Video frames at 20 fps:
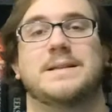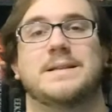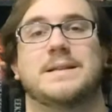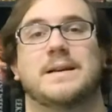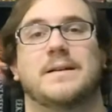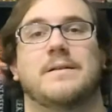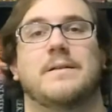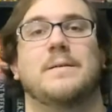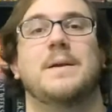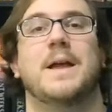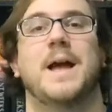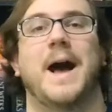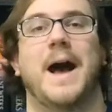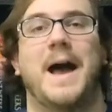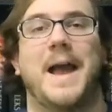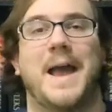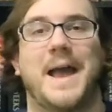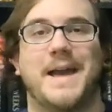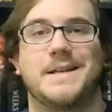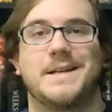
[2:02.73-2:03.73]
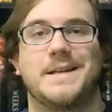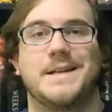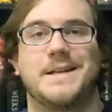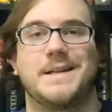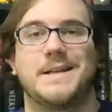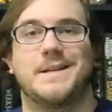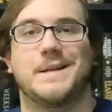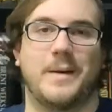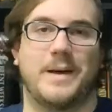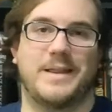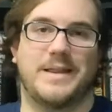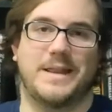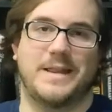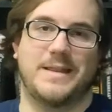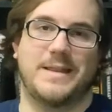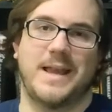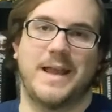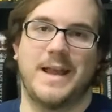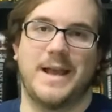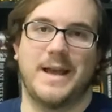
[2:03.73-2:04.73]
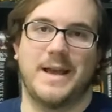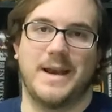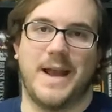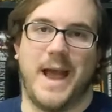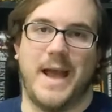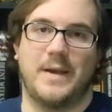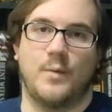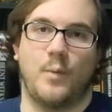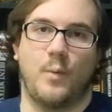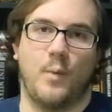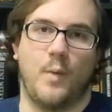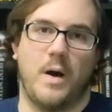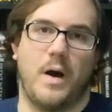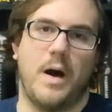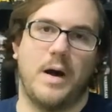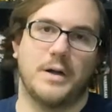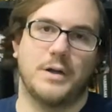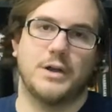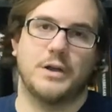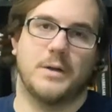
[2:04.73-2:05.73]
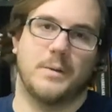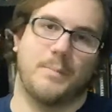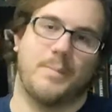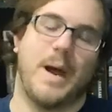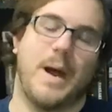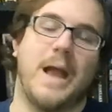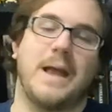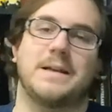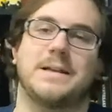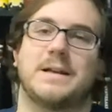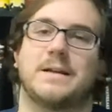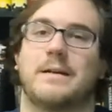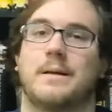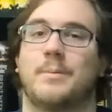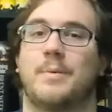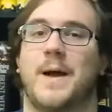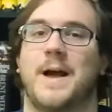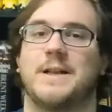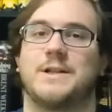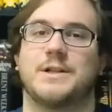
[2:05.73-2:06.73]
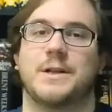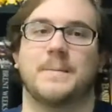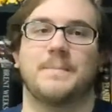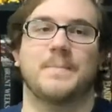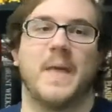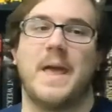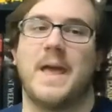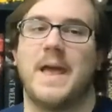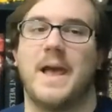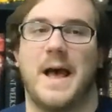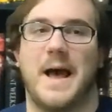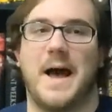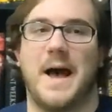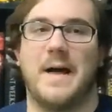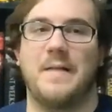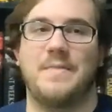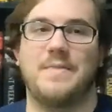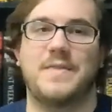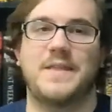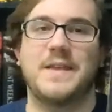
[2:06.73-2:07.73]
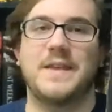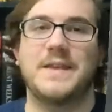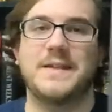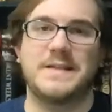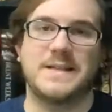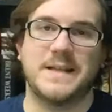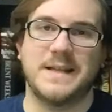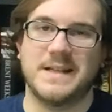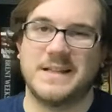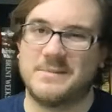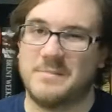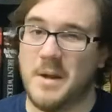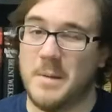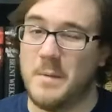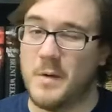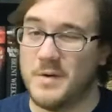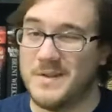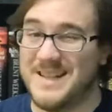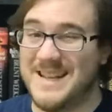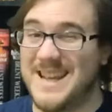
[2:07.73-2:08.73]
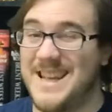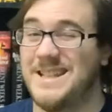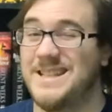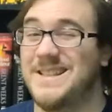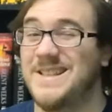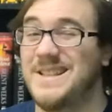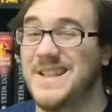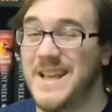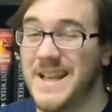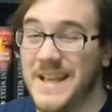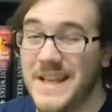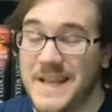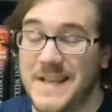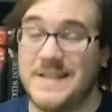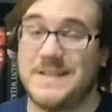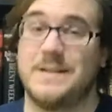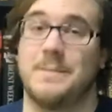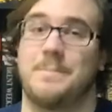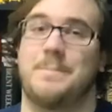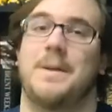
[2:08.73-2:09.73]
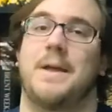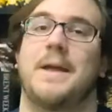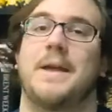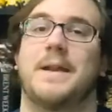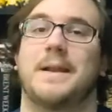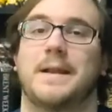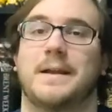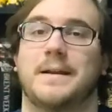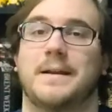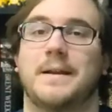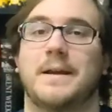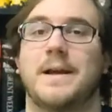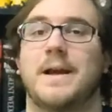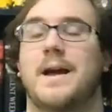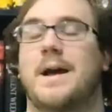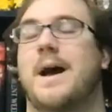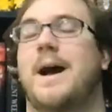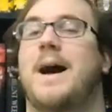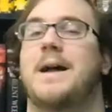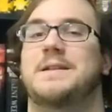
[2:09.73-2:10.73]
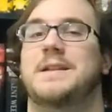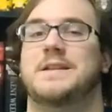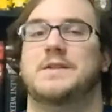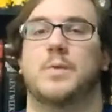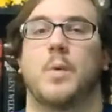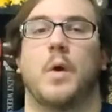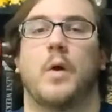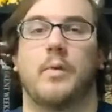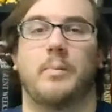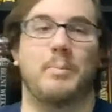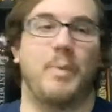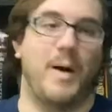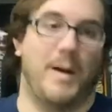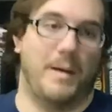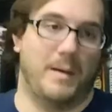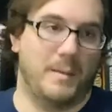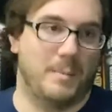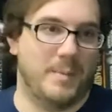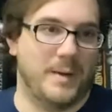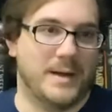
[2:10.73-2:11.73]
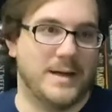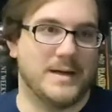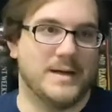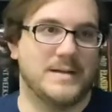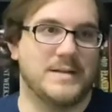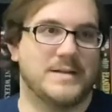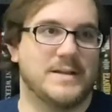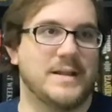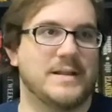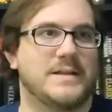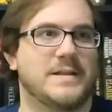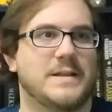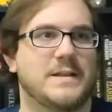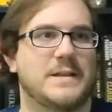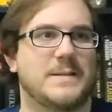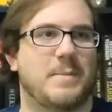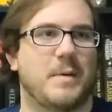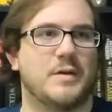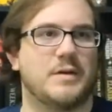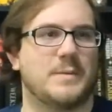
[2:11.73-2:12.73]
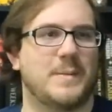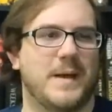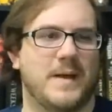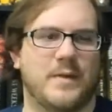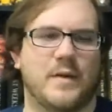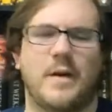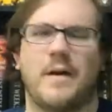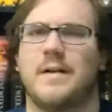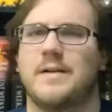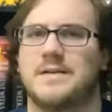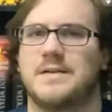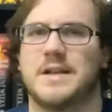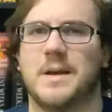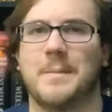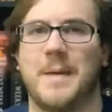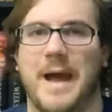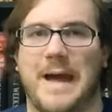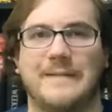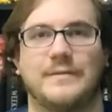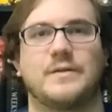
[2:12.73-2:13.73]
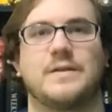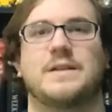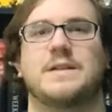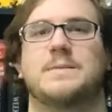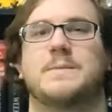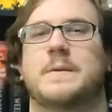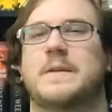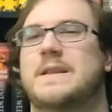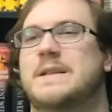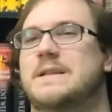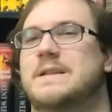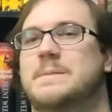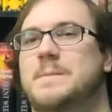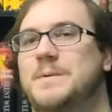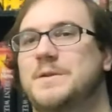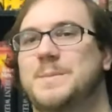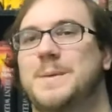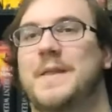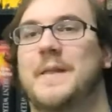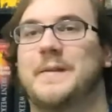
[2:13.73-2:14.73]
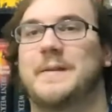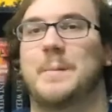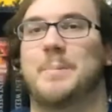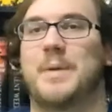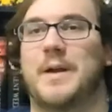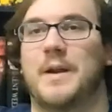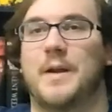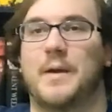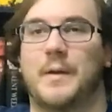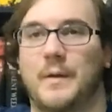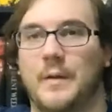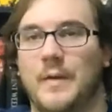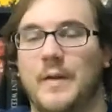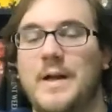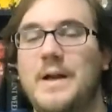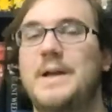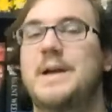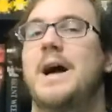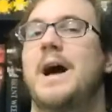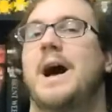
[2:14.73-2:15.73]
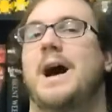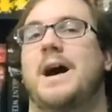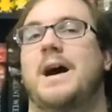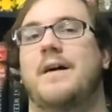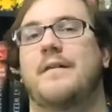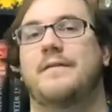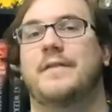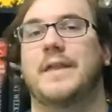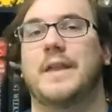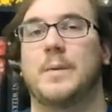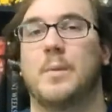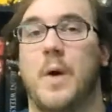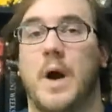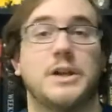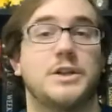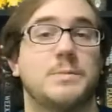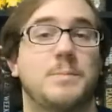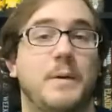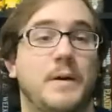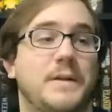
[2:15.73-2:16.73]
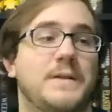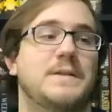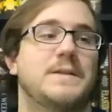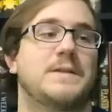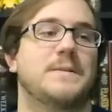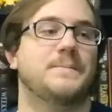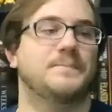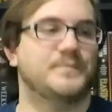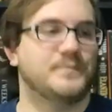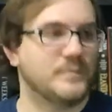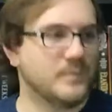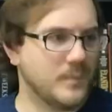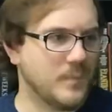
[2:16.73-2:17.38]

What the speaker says: still, I had to go with The Night Watch by Terry Pratchett. This is my most anticipated Discworld book because this is supposed to be, and there are some after this, but this is supposed to be like the pinnacle of the Watch books